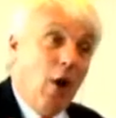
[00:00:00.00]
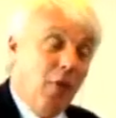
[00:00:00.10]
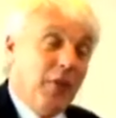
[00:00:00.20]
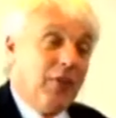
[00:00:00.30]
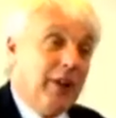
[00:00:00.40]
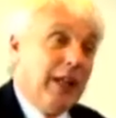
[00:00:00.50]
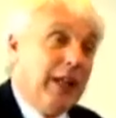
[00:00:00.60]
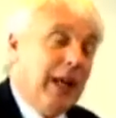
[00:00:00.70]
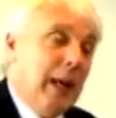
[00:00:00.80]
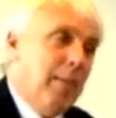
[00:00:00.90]
obviously.
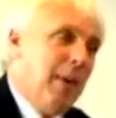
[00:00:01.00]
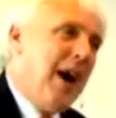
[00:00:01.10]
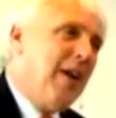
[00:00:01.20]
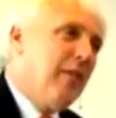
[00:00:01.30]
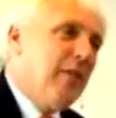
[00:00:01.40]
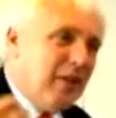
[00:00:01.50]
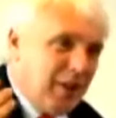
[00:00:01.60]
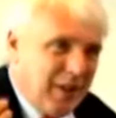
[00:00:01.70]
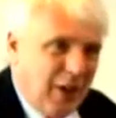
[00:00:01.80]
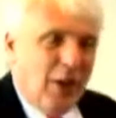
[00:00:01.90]
But
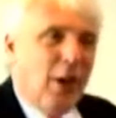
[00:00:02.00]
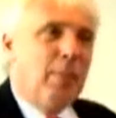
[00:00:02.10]
there are a lot